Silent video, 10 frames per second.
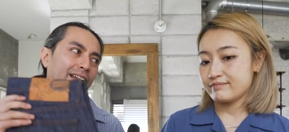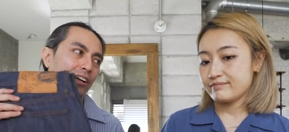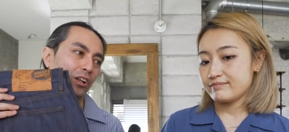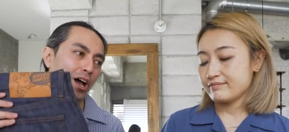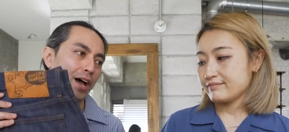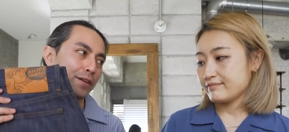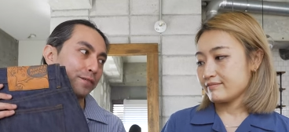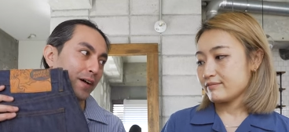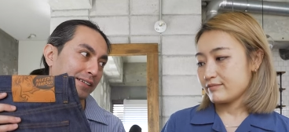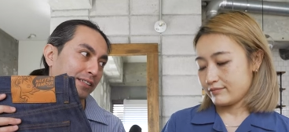Speaker 1: it a lot
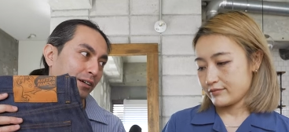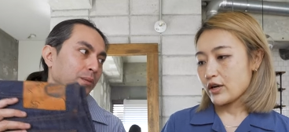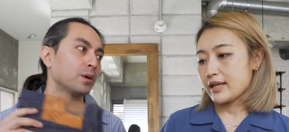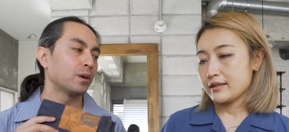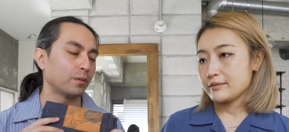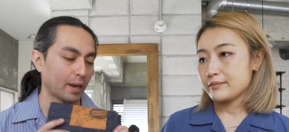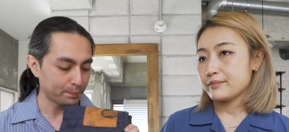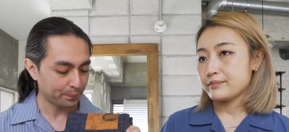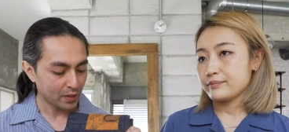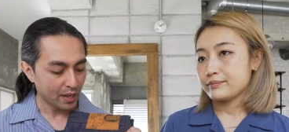faster right right
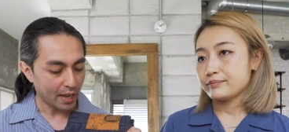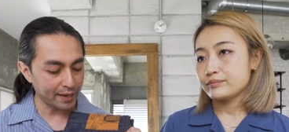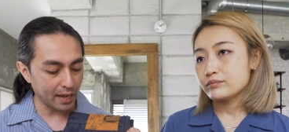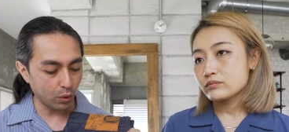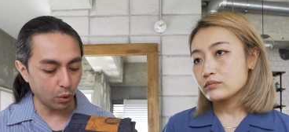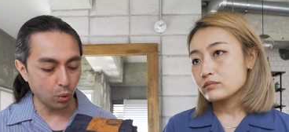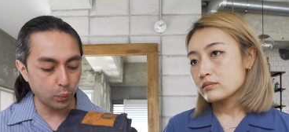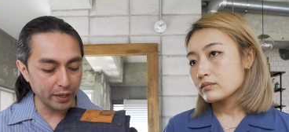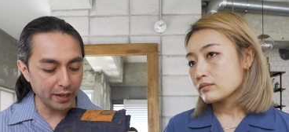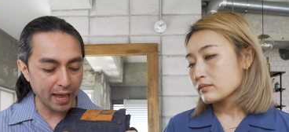and now
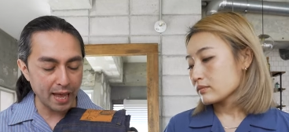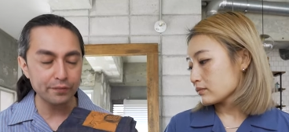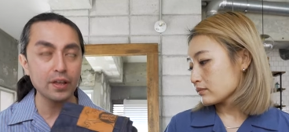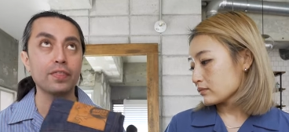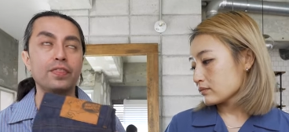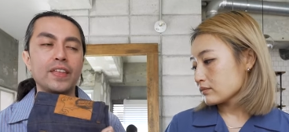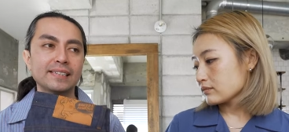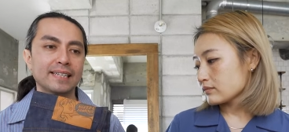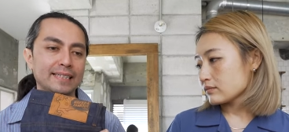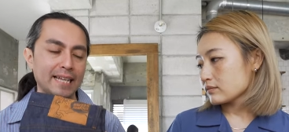we have
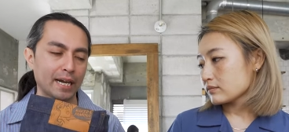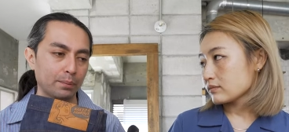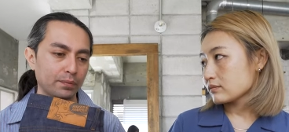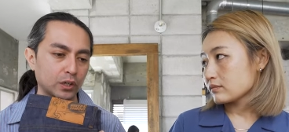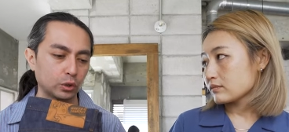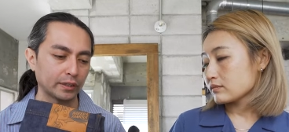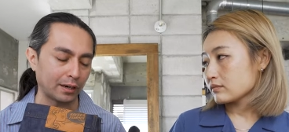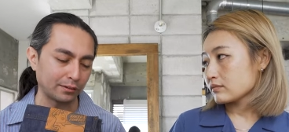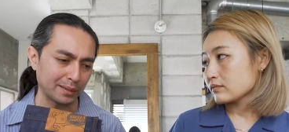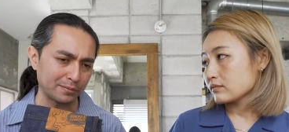this denim the golden
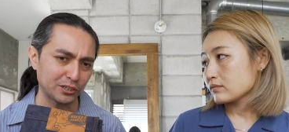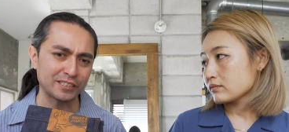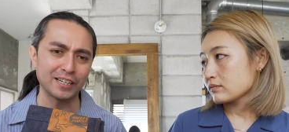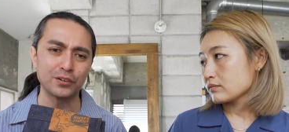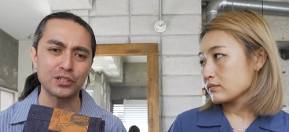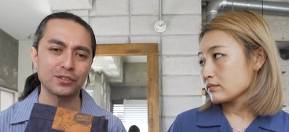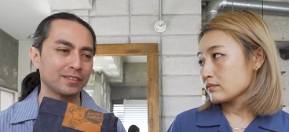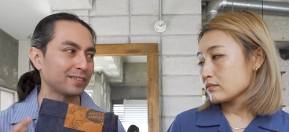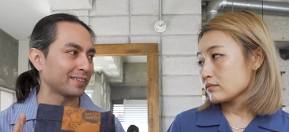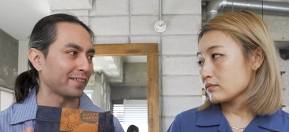hour slub stretch selvedge
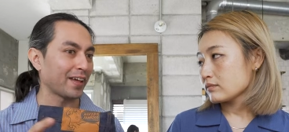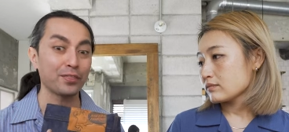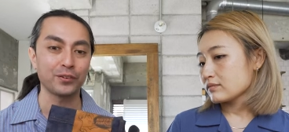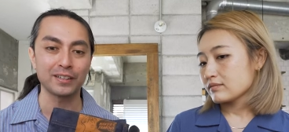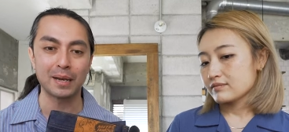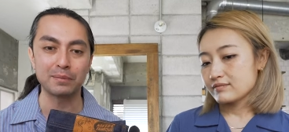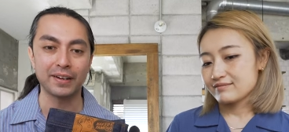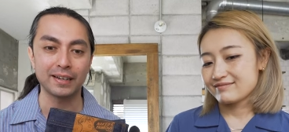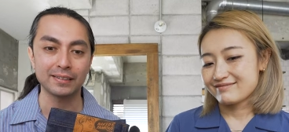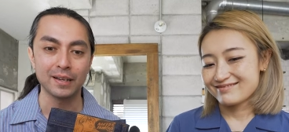say that three times fast.